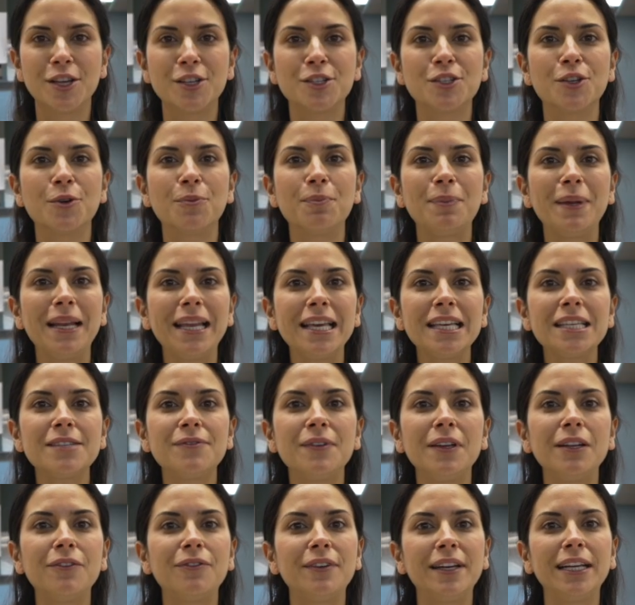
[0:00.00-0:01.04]
So please
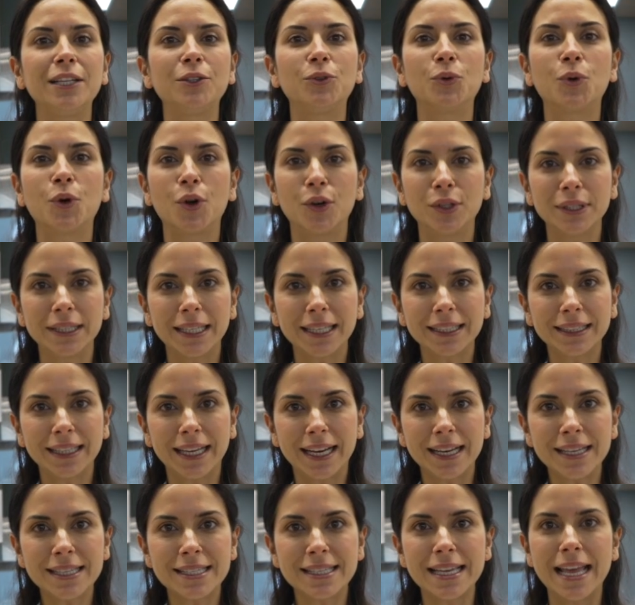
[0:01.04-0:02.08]
feel free to contact
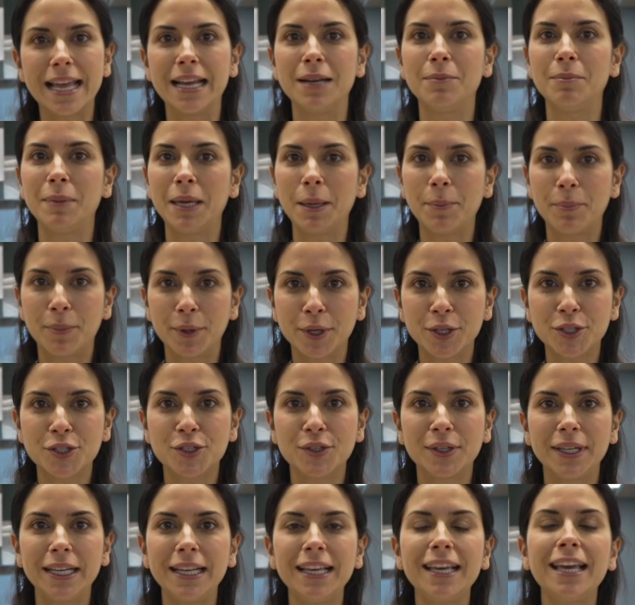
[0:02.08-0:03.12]
us and me
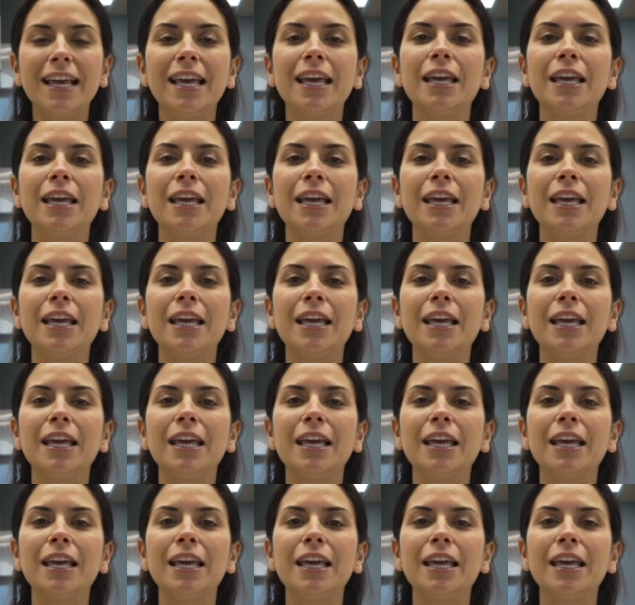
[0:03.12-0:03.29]
personally